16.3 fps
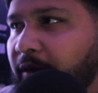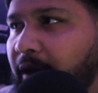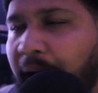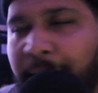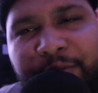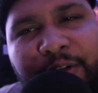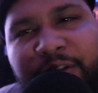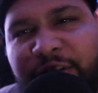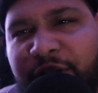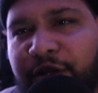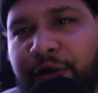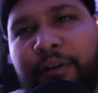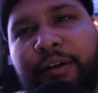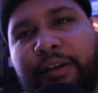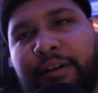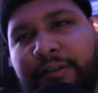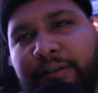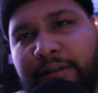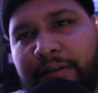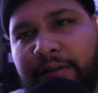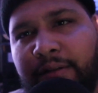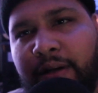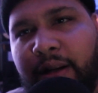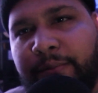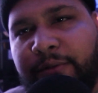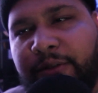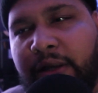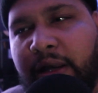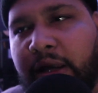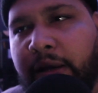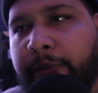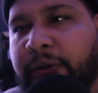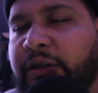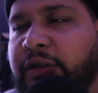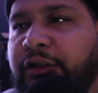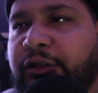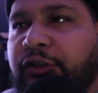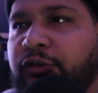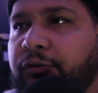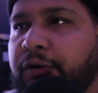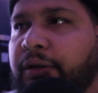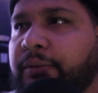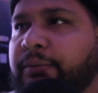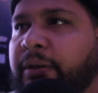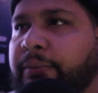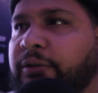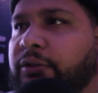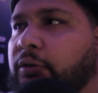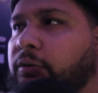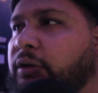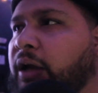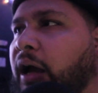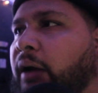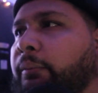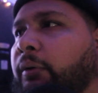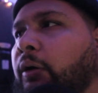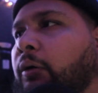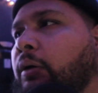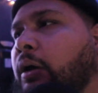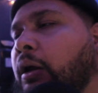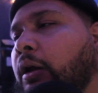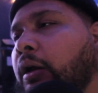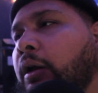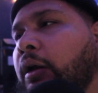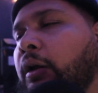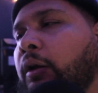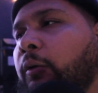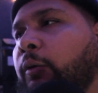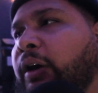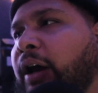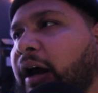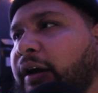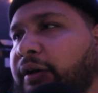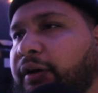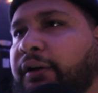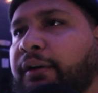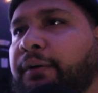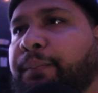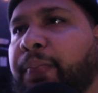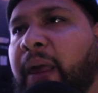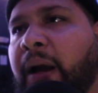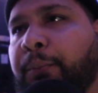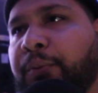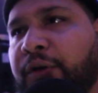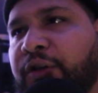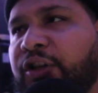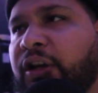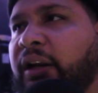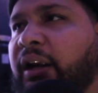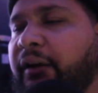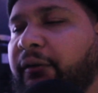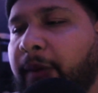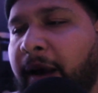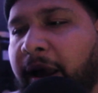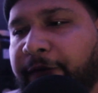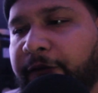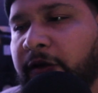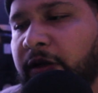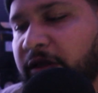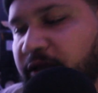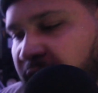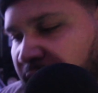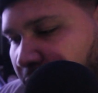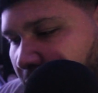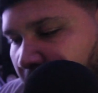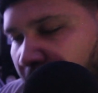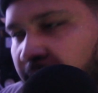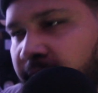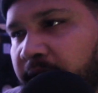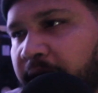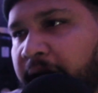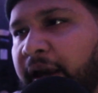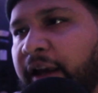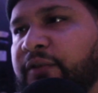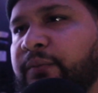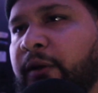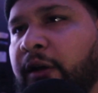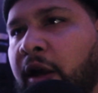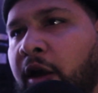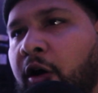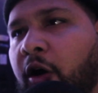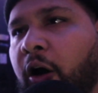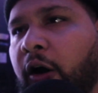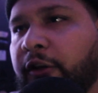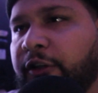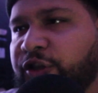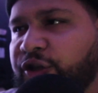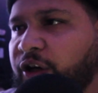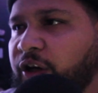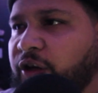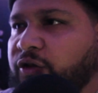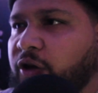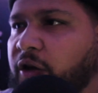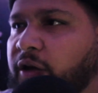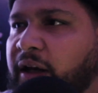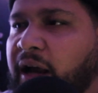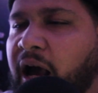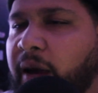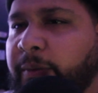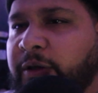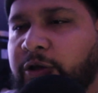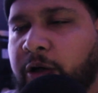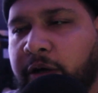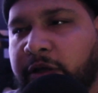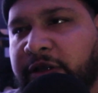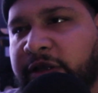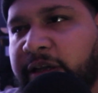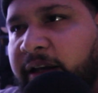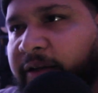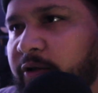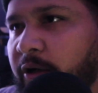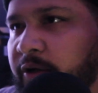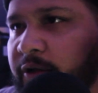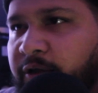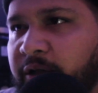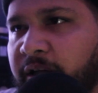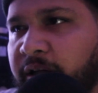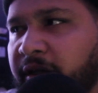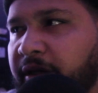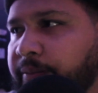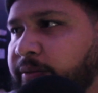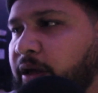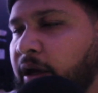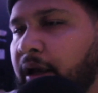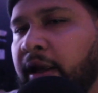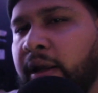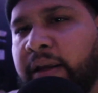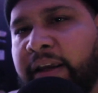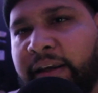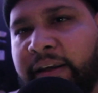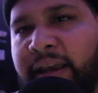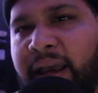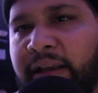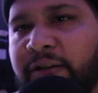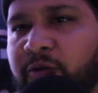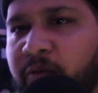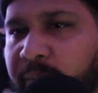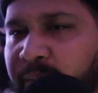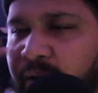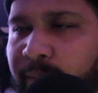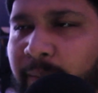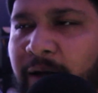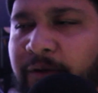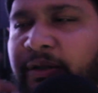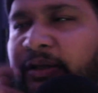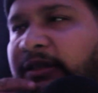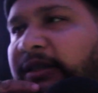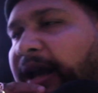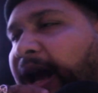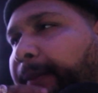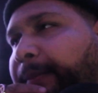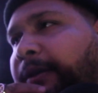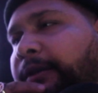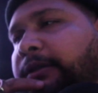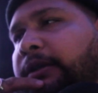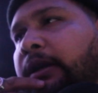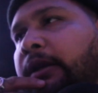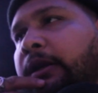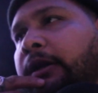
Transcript: I'm just curious, you know what I'm saying? But this is Streams episode 9, bro. We out of here. I appreciate everybody for listening, all the engagement, all the shares, all the comments, all the texts, all the DMs, engaging with me about these topics.